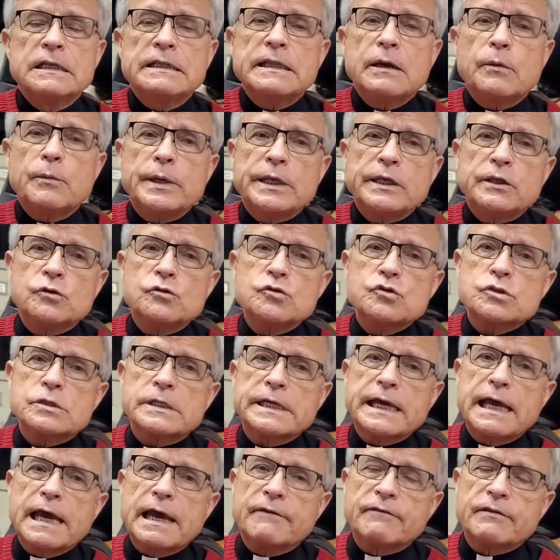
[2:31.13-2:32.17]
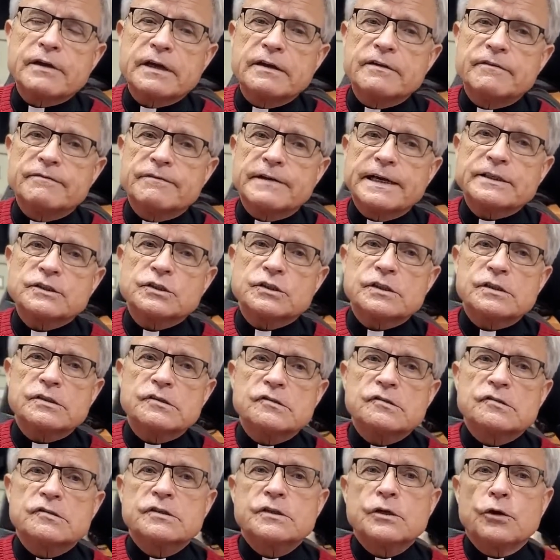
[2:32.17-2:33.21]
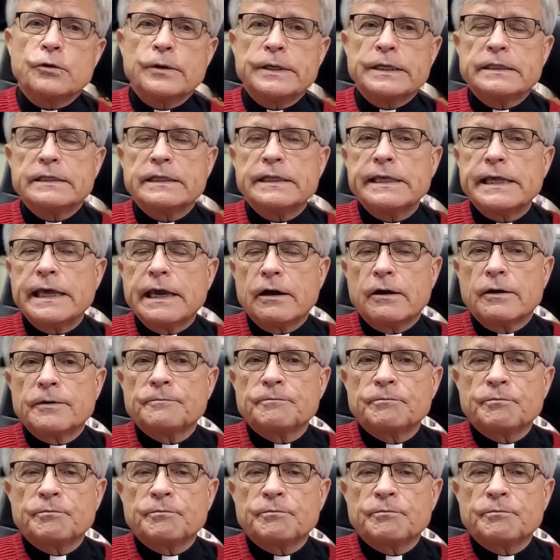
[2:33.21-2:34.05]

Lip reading: that we usually have confessions during the year.